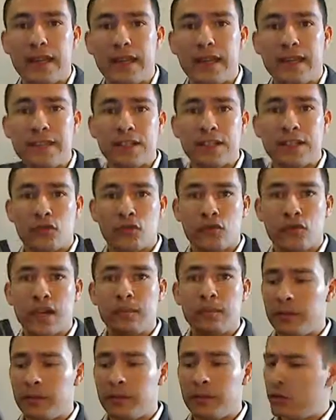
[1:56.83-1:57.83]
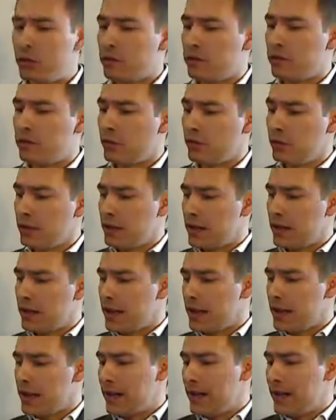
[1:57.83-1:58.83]
is incredibly beautiful.
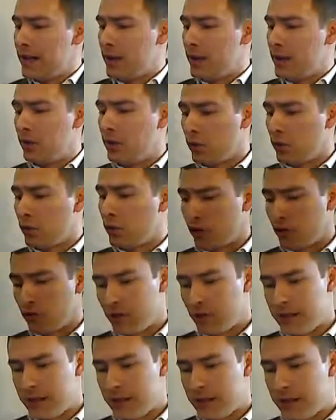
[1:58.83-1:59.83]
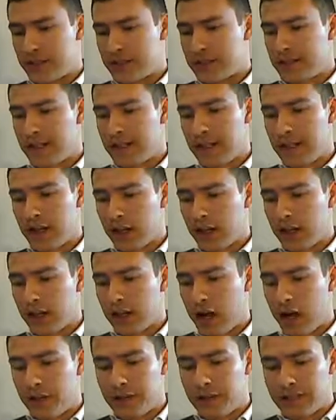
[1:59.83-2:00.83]
It would work great just sitting on a
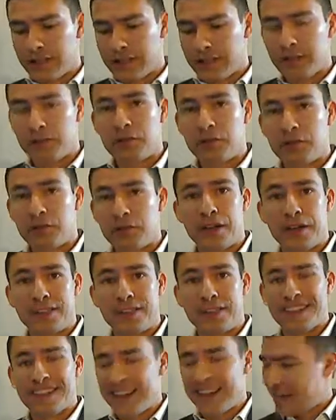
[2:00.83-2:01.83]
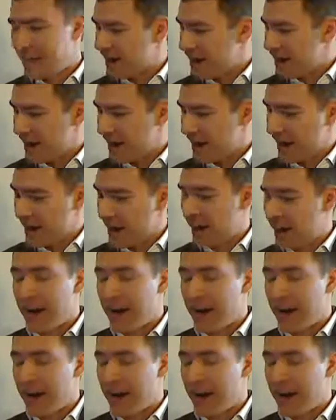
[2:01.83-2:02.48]
coffee table, but I